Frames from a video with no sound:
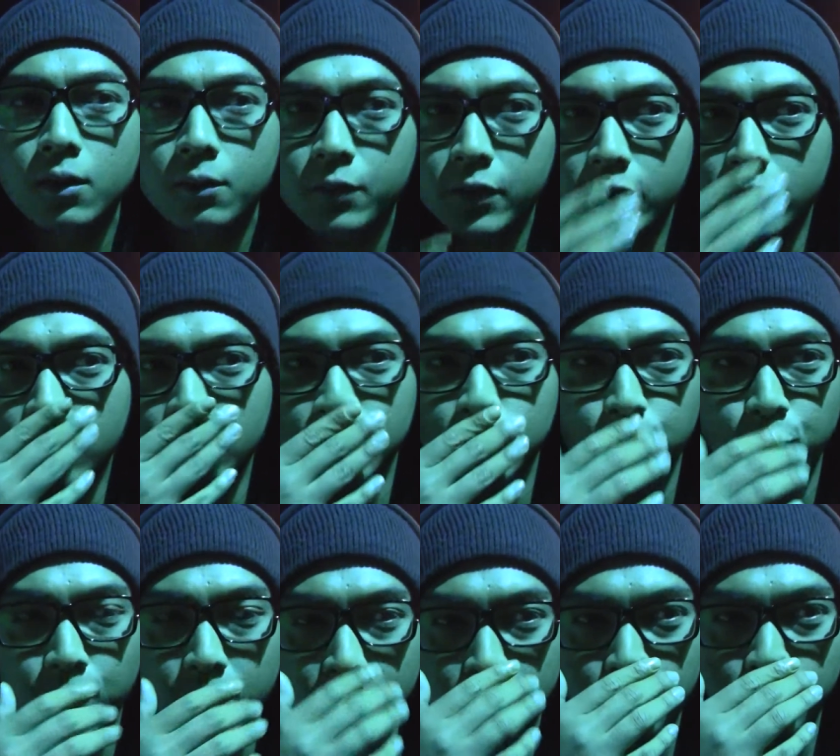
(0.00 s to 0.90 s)
because
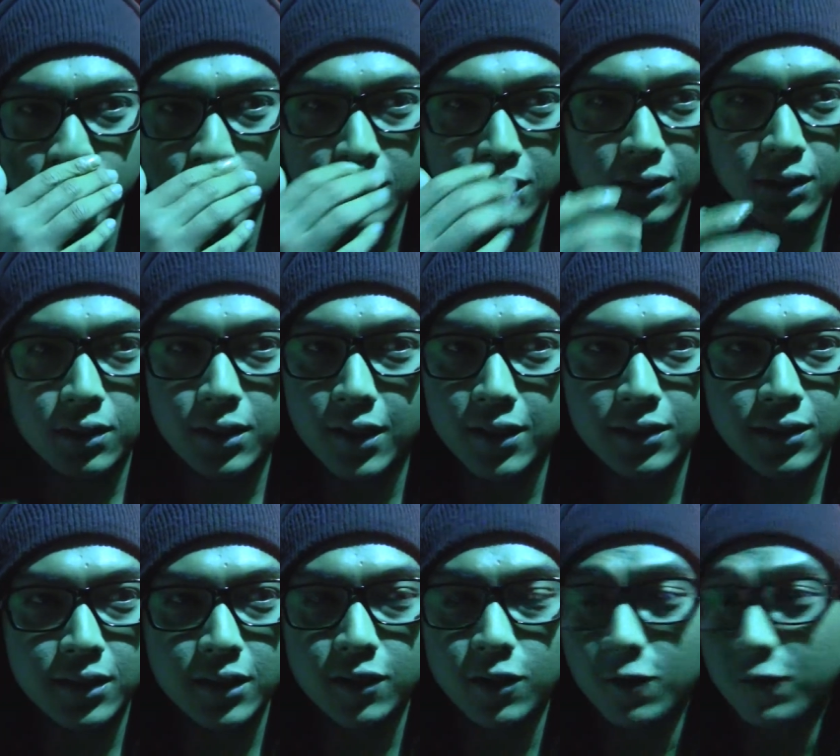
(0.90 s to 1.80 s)
we, we
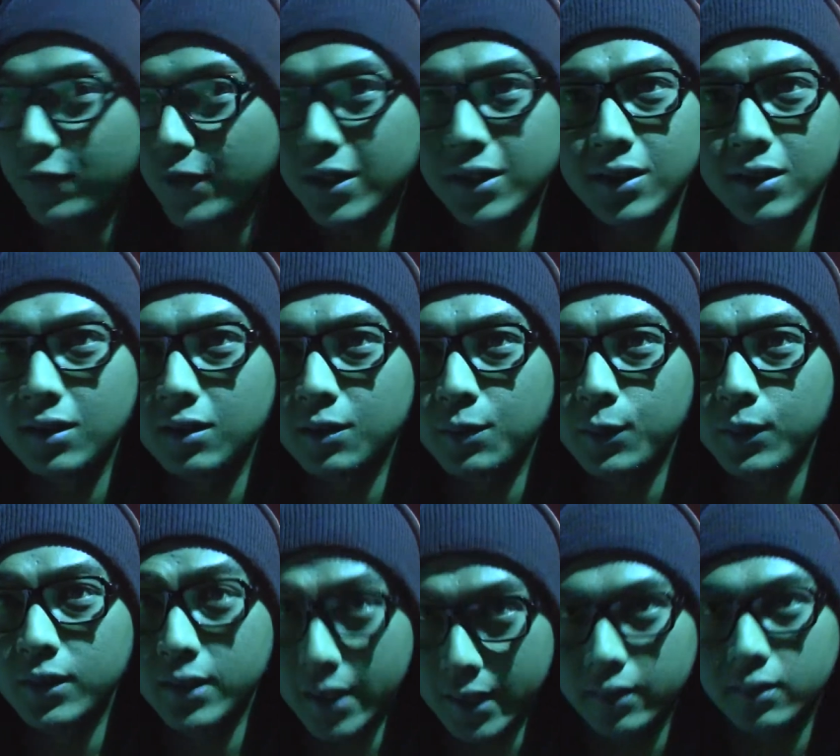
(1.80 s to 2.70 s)
can't think of any
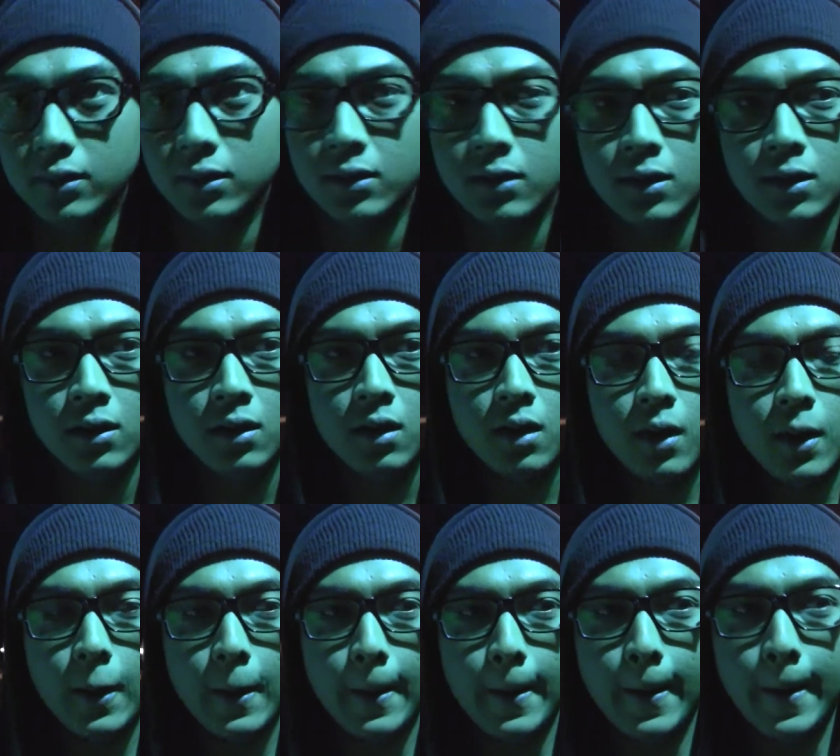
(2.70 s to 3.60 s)
yet. Right.
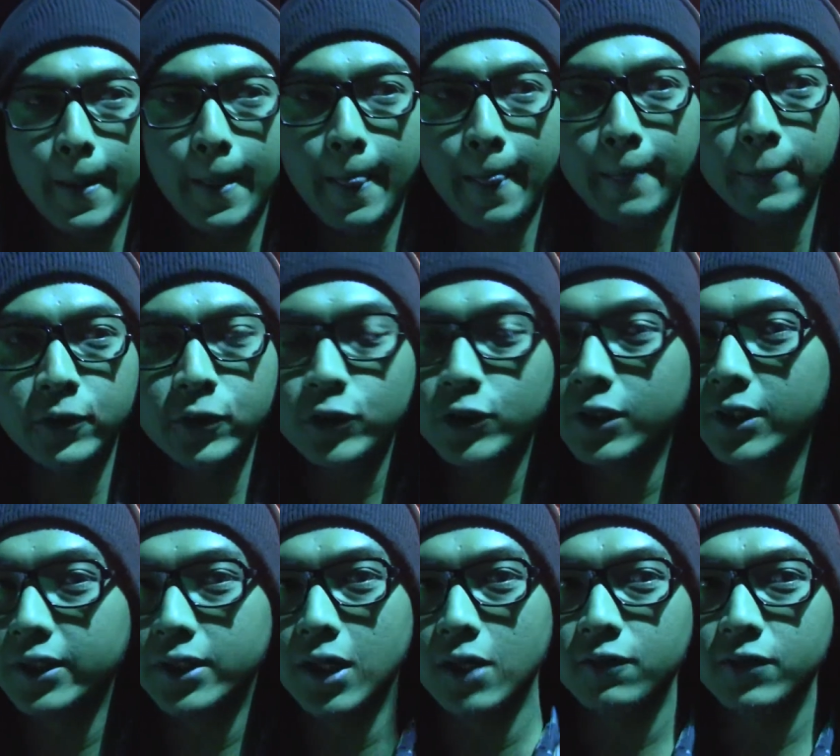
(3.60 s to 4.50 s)
Uh,
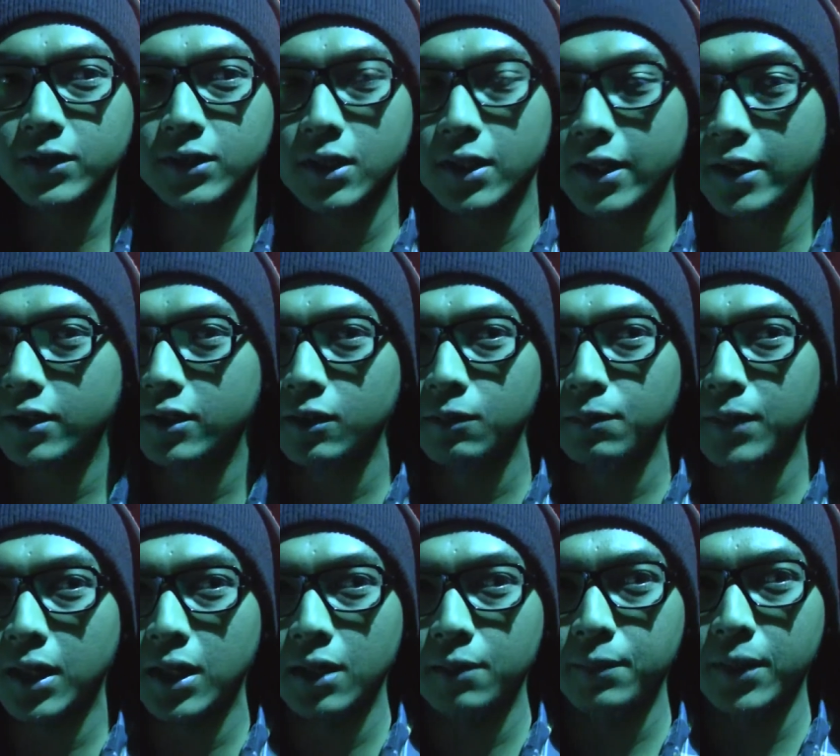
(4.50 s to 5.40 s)
usually covers are handled
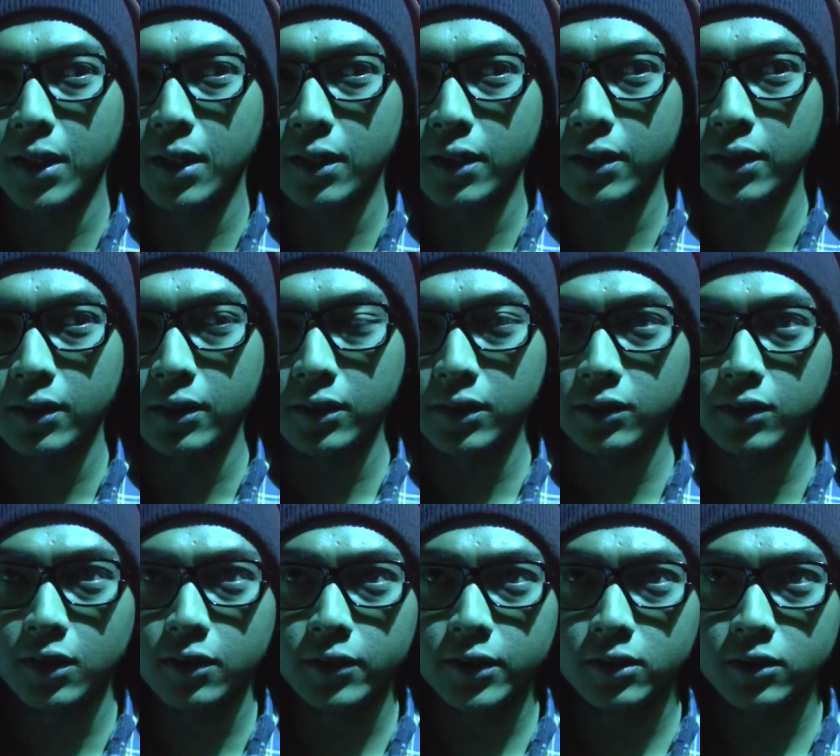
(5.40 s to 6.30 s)
by my
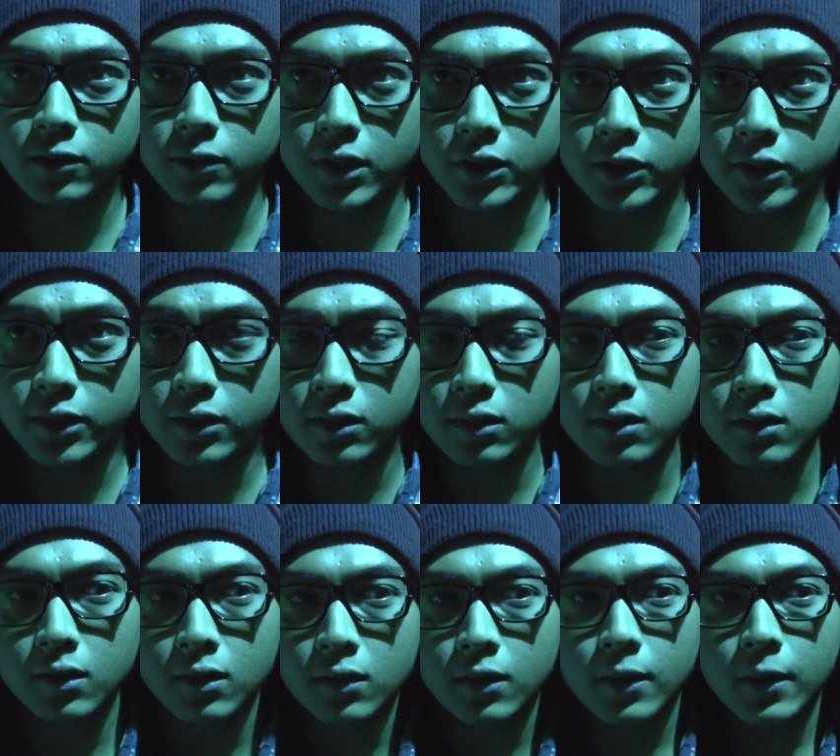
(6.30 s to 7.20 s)
guitarist Rashid.
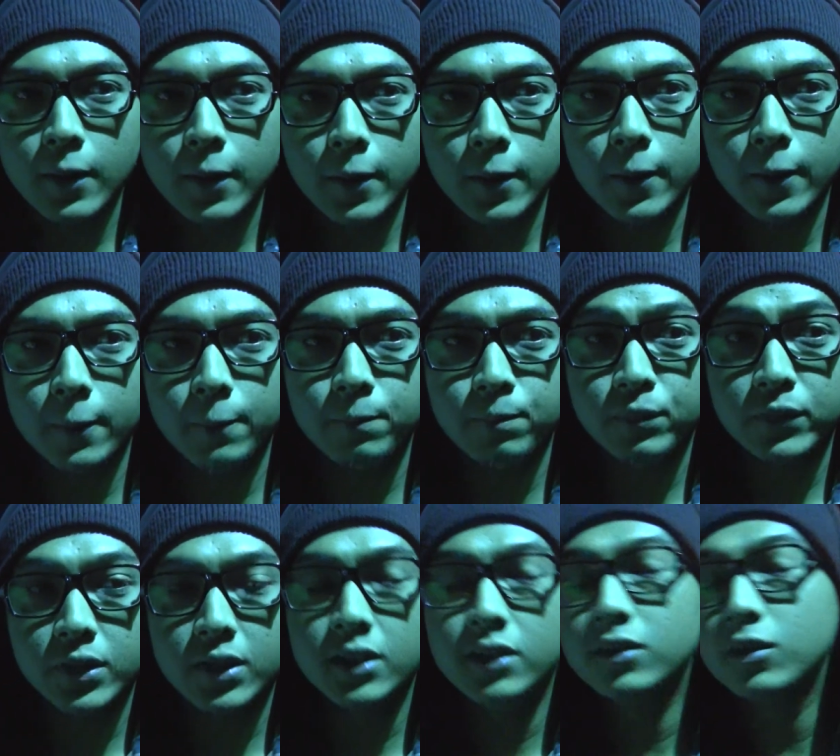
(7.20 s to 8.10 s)
Um,
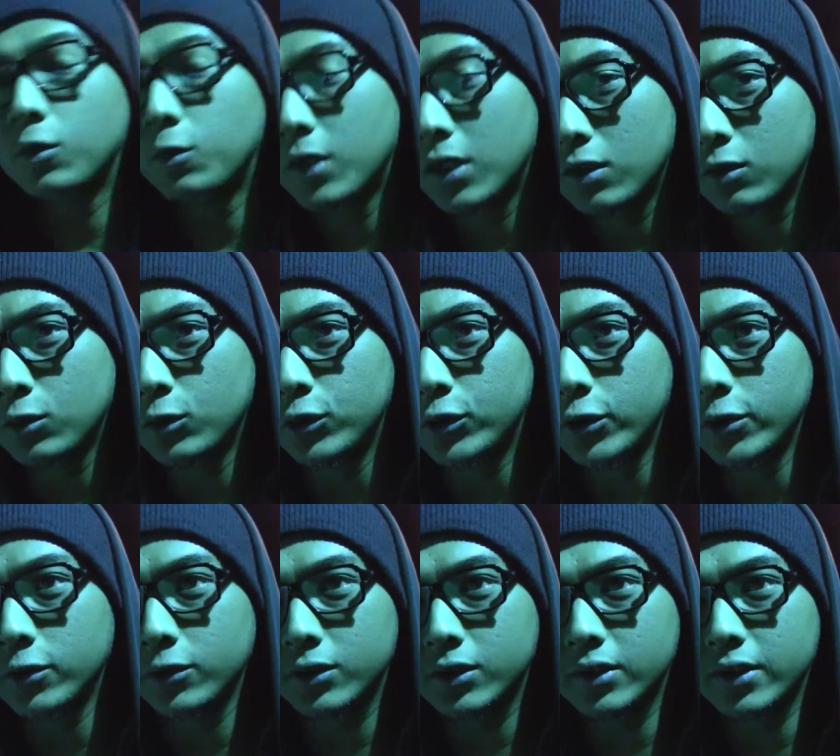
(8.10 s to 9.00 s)
he's the one who
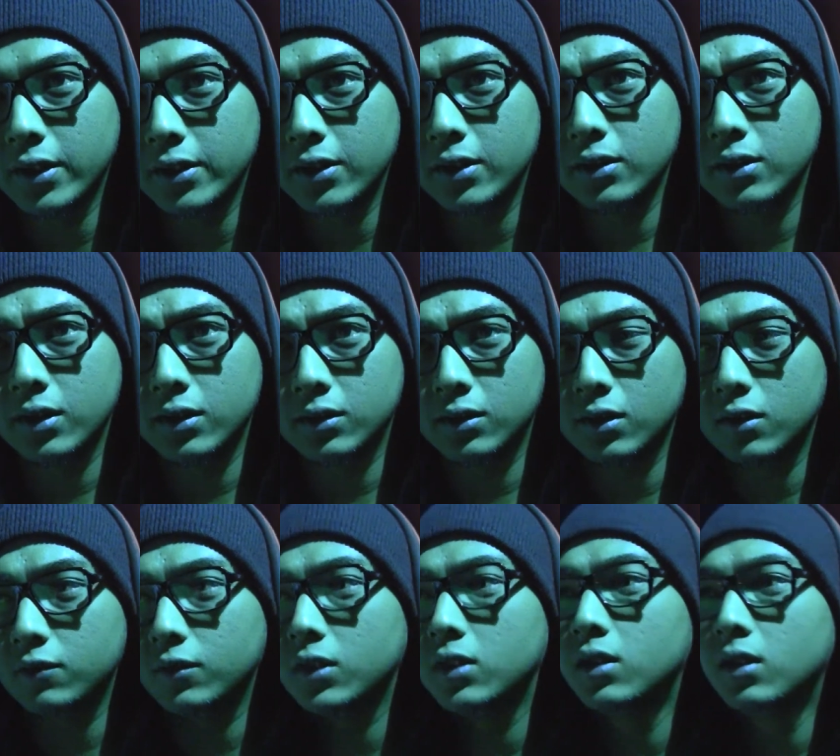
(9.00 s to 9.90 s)
chose Yeah Yeah Yeah's
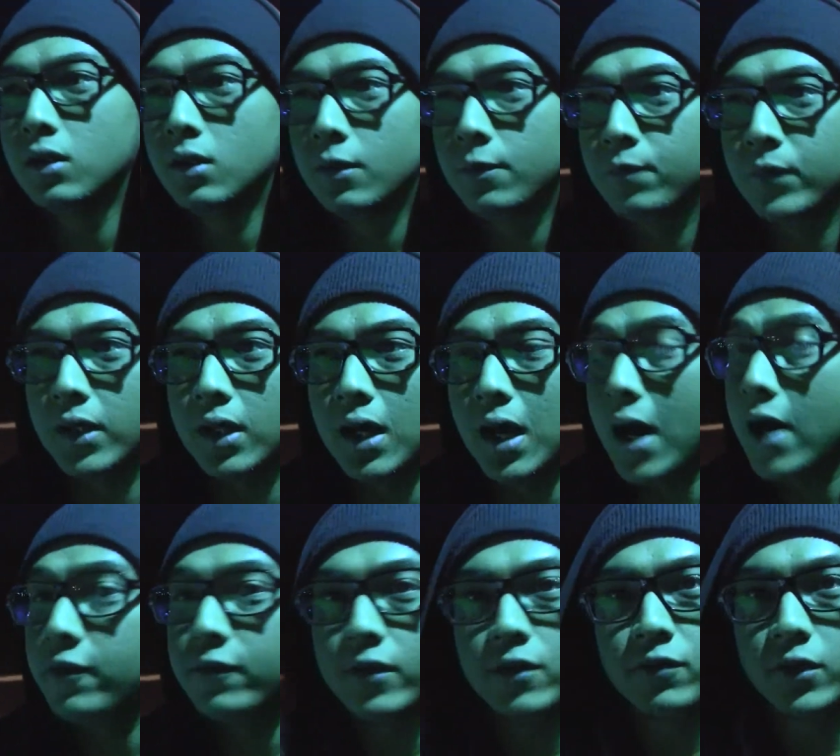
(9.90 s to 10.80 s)
Okay. Uh,
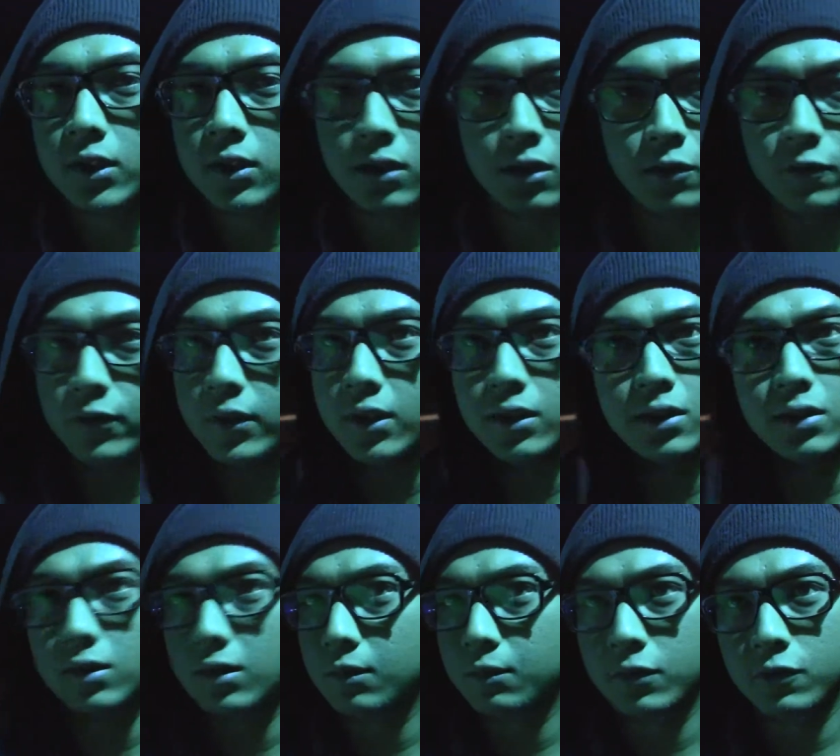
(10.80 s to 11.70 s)
I've never heard of Yeah
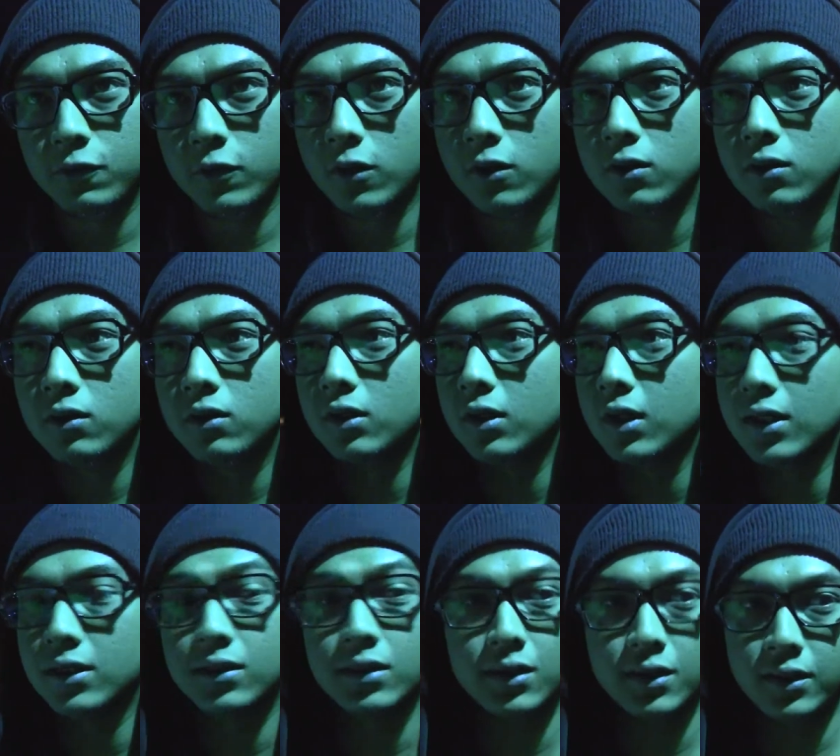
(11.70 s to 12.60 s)
Yeah Yeah before
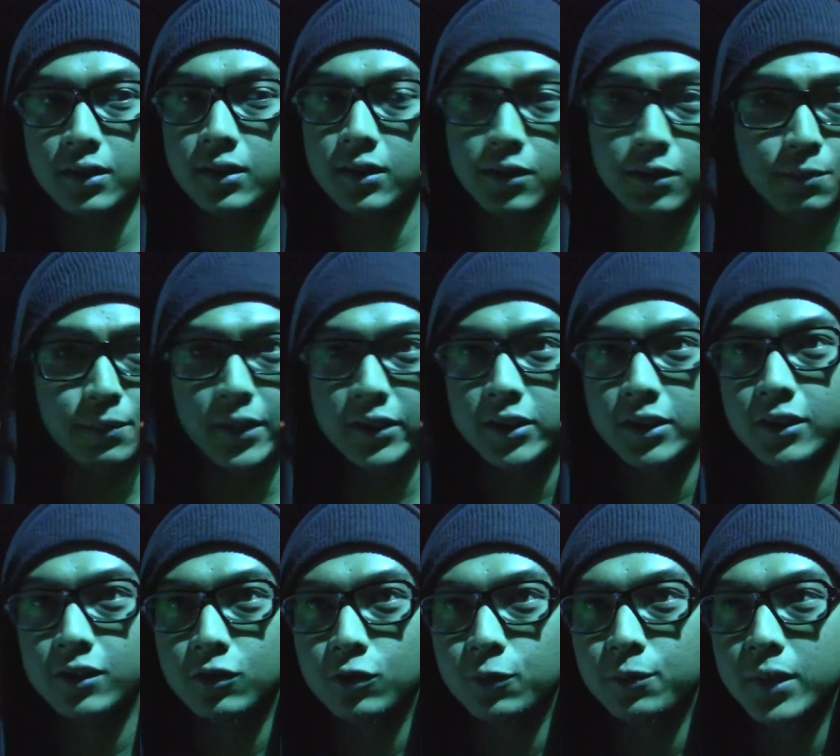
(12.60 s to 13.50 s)
until he
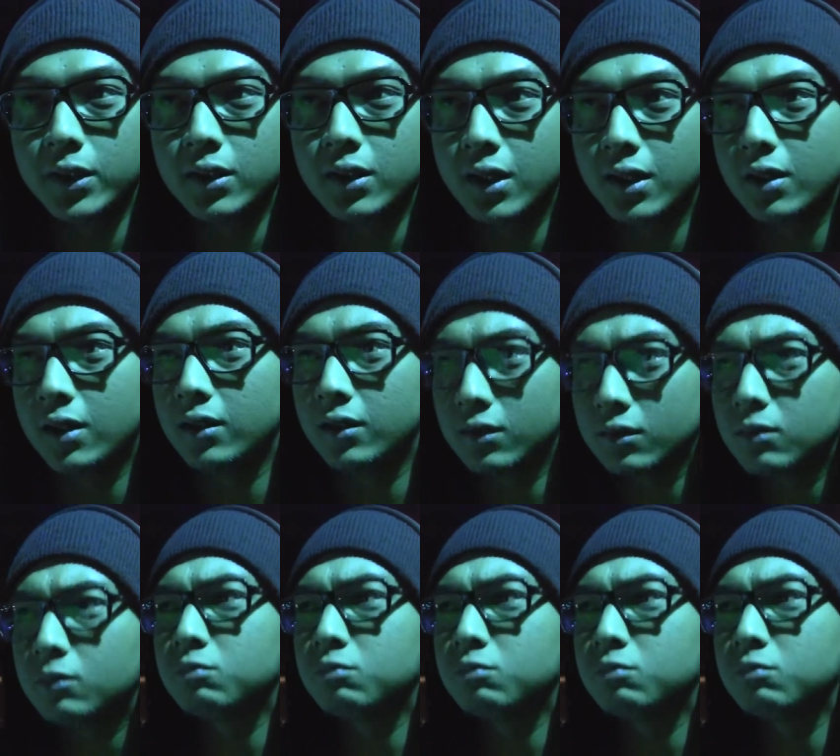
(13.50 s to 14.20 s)
mentioned it to me and I